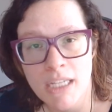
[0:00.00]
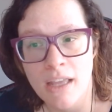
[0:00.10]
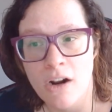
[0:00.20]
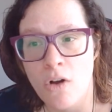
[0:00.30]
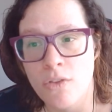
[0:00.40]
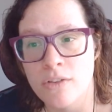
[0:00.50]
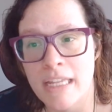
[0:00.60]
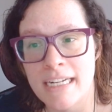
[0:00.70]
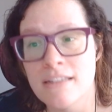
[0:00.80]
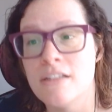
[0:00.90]
to get all the
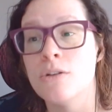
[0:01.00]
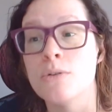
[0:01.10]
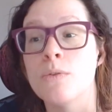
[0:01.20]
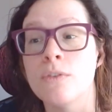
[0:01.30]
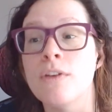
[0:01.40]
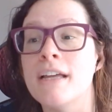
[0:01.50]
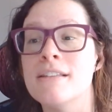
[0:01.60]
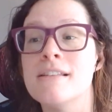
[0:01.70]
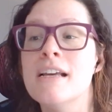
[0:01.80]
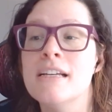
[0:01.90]
latest news for
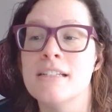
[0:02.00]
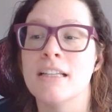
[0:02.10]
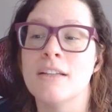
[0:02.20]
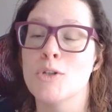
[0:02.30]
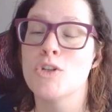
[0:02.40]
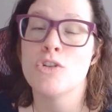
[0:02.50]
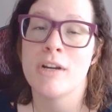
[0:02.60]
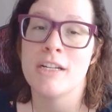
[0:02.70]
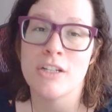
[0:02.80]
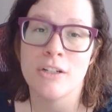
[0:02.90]
Feds delivered
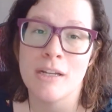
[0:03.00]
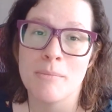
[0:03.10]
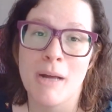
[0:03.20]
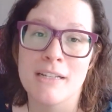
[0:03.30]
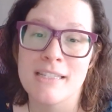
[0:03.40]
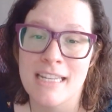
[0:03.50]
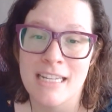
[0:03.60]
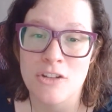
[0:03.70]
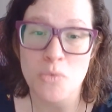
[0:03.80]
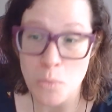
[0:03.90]
straight to your inbox
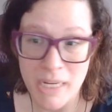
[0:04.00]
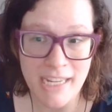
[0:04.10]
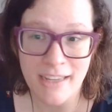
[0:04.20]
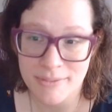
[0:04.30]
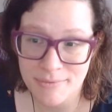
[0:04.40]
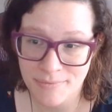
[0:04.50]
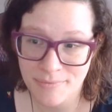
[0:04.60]
each week.